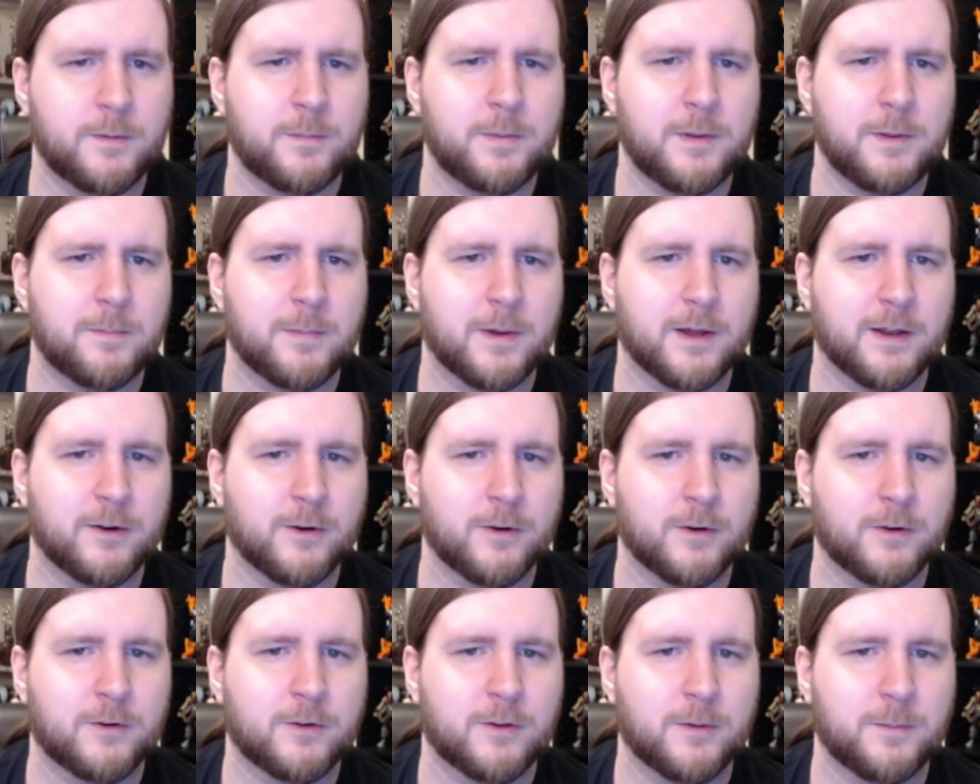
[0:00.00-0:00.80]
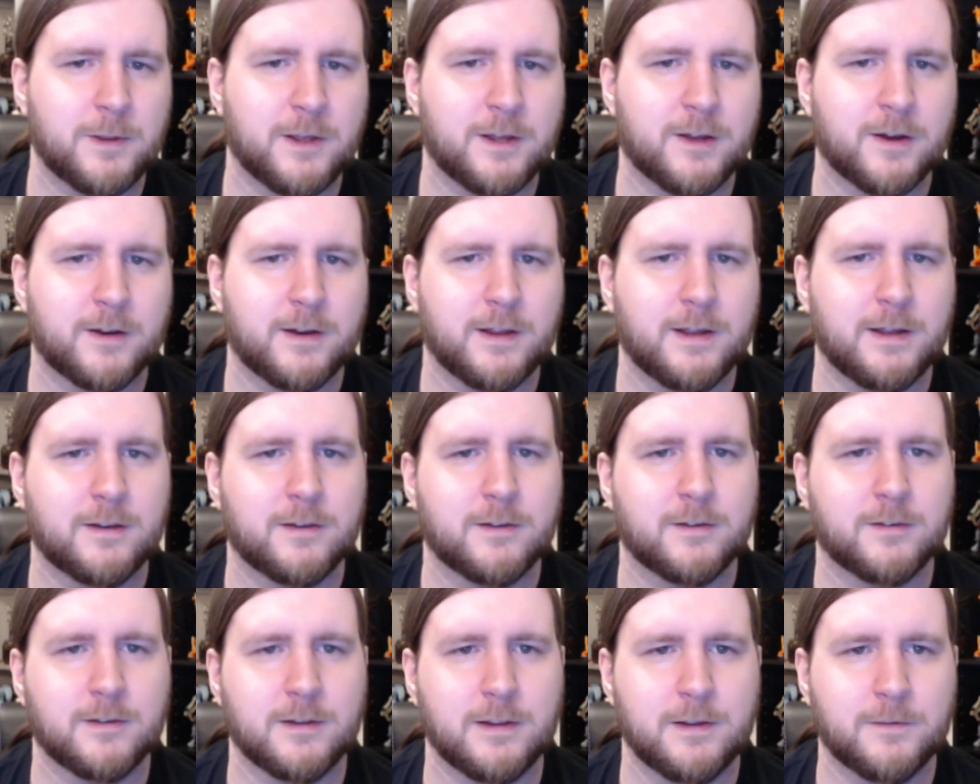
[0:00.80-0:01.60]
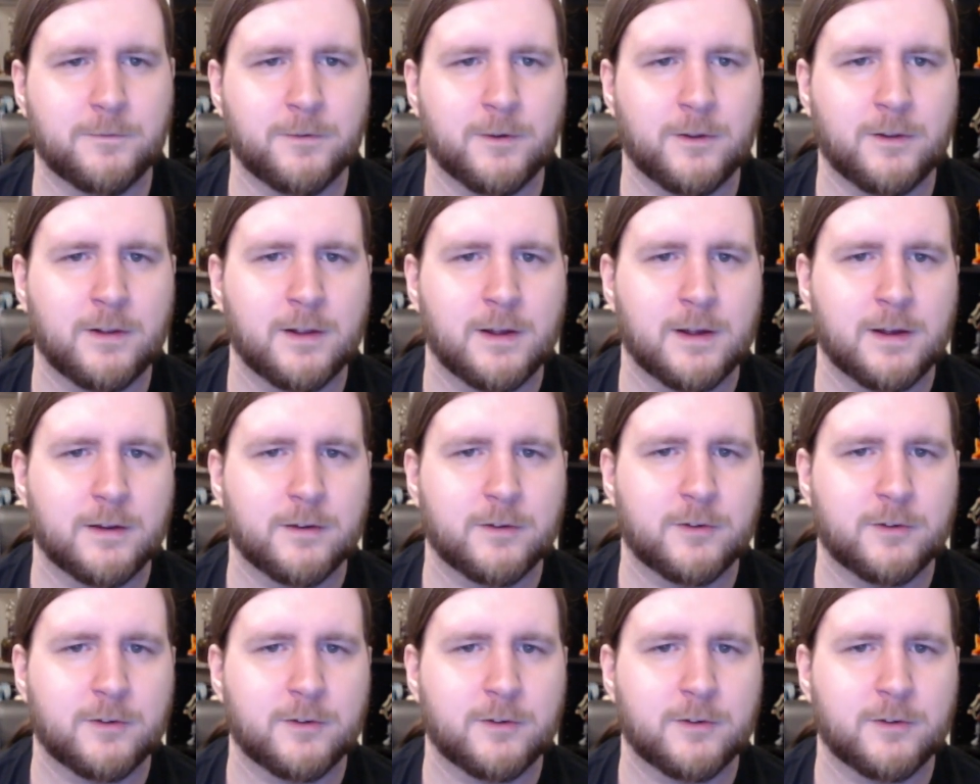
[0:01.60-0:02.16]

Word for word: it be better to be cunning and deceitful,